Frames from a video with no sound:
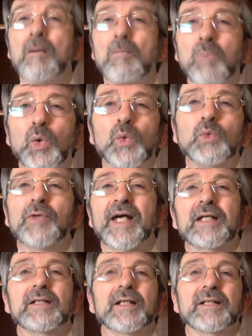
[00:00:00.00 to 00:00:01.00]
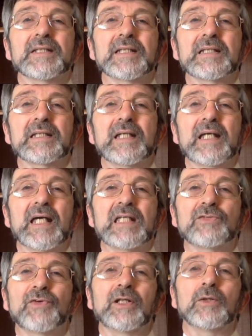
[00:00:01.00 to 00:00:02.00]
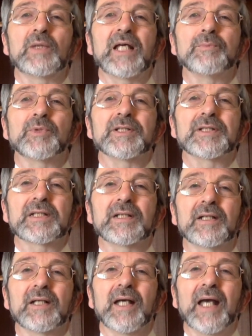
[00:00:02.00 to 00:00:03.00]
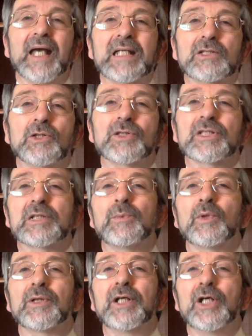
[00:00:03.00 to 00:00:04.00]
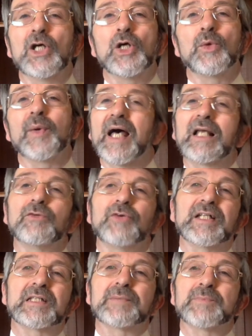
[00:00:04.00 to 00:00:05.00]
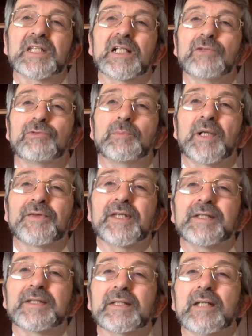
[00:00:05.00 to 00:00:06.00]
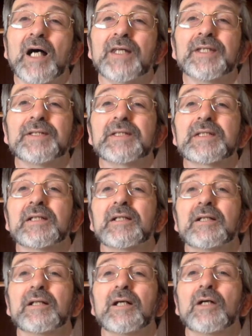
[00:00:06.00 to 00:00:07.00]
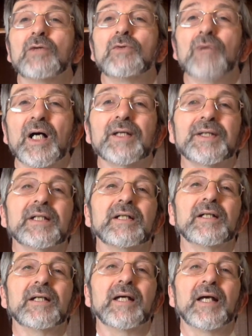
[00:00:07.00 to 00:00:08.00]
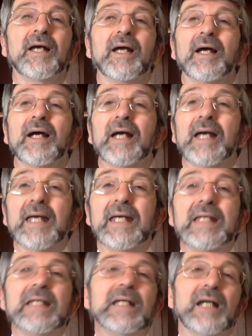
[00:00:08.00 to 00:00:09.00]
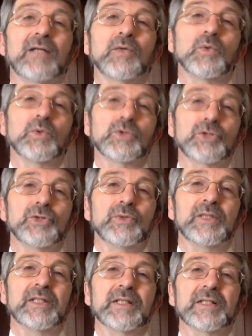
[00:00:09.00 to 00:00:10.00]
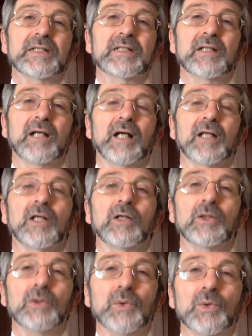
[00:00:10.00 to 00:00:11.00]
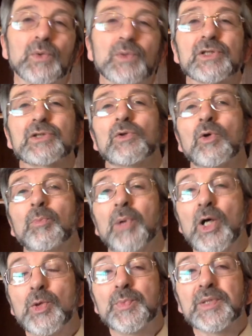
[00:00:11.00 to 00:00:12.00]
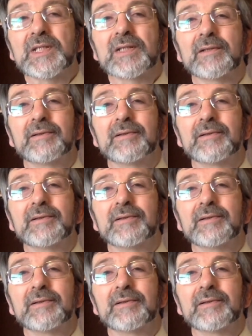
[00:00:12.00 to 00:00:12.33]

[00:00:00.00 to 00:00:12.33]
Paul recognizes his fellow laborers. He is not someone who elevates himself above others. Rather, he and all true leaders are not lords or popes,